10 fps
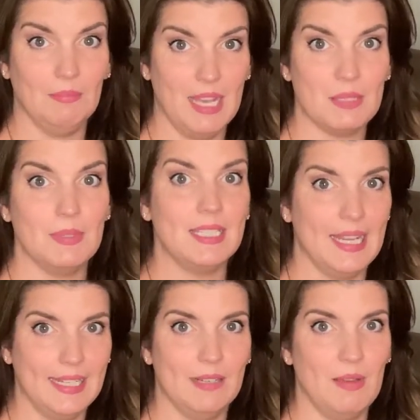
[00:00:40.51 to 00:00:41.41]
my husband
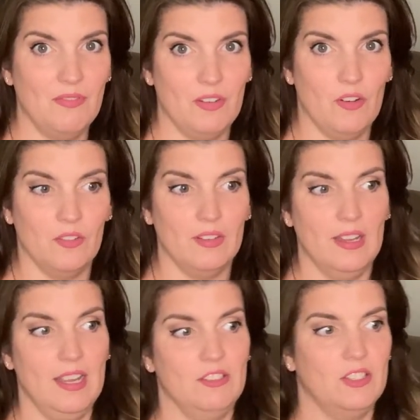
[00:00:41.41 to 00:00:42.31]
Danny on my phone
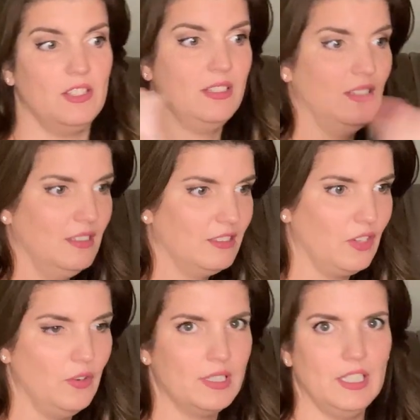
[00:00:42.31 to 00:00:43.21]
and just
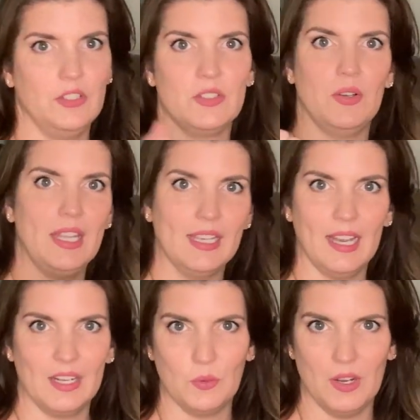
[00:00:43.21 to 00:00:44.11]
throw it to you so he can
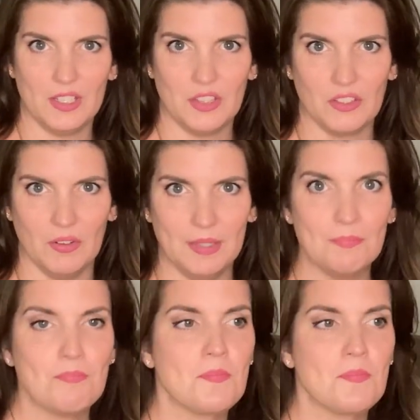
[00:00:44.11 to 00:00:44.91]
kind of walk you through it.